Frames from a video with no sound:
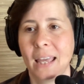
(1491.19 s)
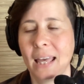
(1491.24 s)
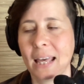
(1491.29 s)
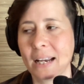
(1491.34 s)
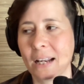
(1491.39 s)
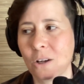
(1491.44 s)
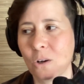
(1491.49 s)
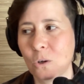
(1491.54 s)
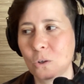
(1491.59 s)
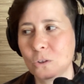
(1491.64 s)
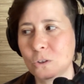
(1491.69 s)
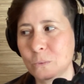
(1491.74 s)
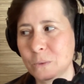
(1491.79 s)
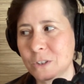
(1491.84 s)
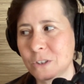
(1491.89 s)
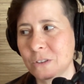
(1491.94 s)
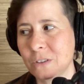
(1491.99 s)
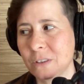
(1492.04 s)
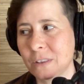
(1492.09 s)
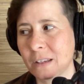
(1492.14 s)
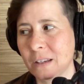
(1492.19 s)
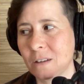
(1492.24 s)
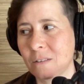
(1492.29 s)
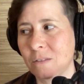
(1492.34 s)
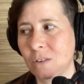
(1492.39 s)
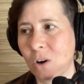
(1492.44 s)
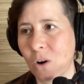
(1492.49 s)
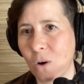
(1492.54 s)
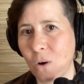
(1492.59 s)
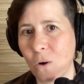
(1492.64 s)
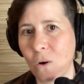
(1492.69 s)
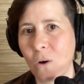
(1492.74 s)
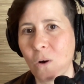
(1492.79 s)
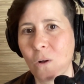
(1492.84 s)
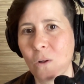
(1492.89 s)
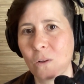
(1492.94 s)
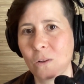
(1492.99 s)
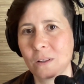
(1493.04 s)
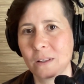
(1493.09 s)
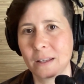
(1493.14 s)
And I also want you to think of
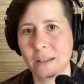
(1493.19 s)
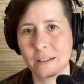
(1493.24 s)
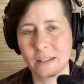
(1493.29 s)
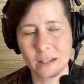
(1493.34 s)
all,